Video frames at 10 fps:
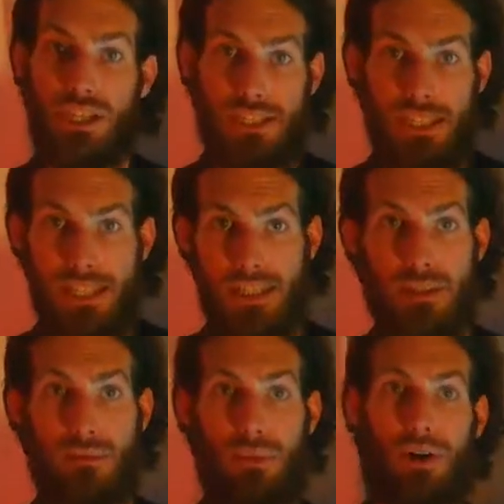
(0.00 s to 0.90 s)

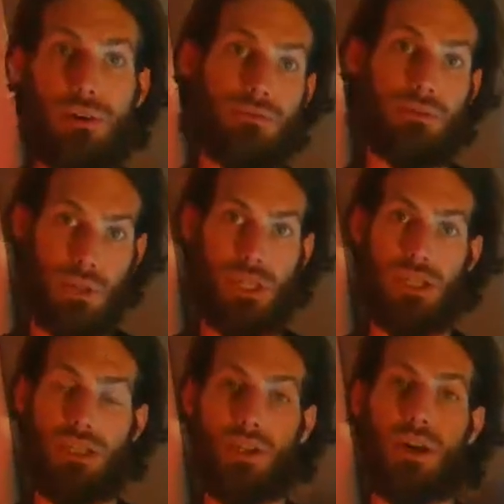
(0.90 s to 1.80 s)
system of learning
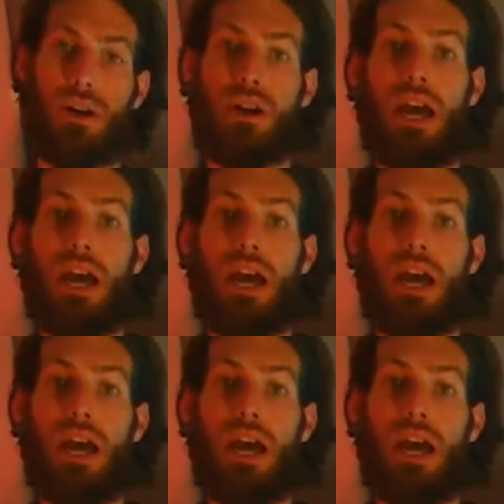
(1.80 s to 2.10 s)
guitar.